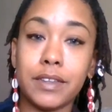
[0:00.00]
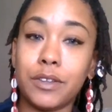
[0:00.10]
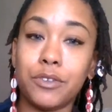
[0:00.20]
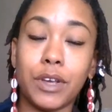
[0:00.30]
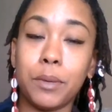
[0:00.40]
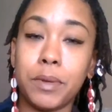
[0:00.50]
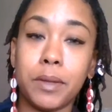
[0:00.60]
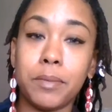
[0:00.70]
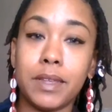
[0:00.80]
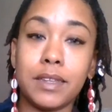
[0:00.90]
Don't try to play
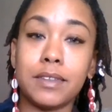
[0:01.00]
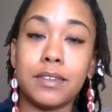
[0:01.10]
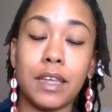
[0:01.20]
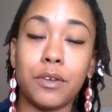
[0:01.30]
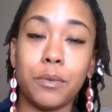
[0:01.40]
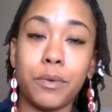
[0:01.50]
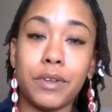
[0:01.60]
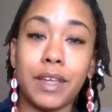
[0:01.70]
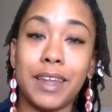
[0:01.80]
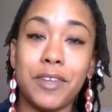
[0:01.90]
me, because it's not gonna
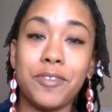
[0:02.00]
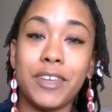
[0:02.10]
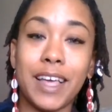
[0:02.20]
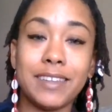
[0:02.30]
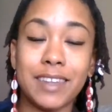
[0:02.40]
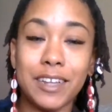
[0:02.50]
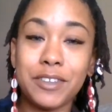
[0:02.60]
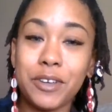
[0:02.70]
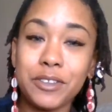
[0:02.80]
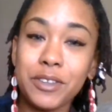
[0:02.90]
work. I love you guys, and I'll
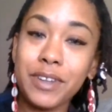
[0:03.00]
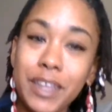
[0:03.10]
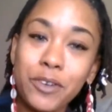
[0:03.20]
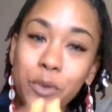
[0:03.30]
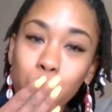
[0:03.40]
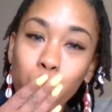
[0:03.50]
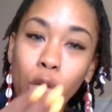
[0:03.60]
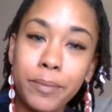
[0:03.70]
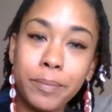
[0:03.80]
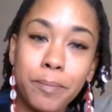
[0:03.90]
talk to you later.
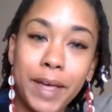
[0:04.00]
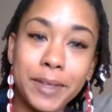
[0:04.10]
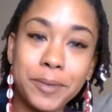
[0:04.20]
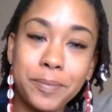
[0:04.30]
Bye.